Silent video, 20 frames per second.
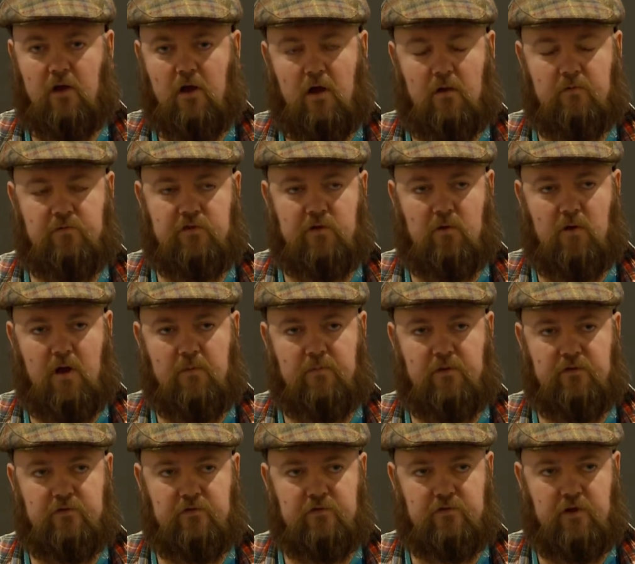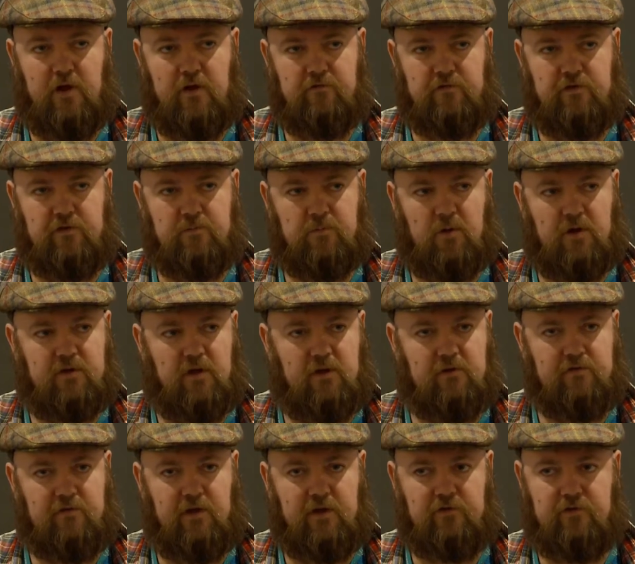I'm still open to services, but I
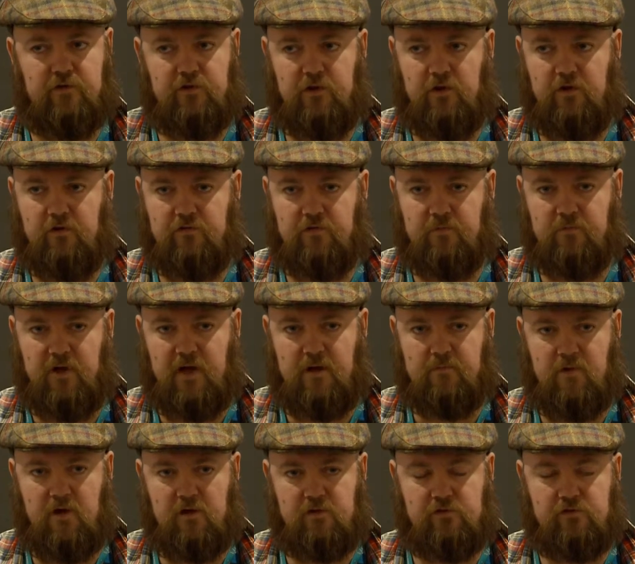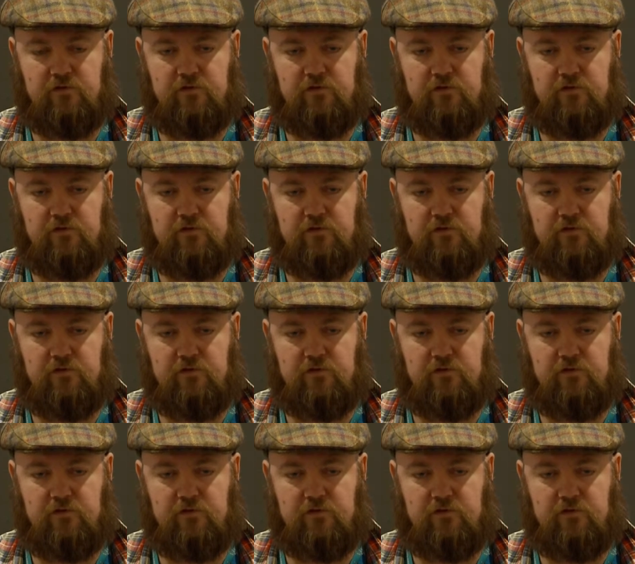don't tend to use them that much.